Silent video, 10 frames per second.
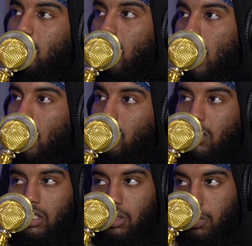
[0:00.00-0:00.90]
this
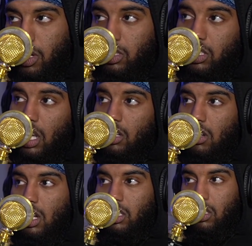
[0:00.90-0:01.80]
character, this person
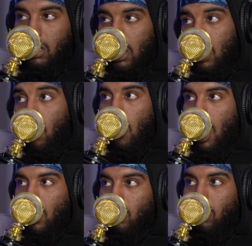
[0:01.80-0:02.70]
that I created in
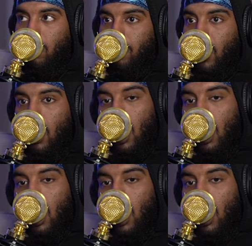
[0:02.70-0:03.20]
Ohio.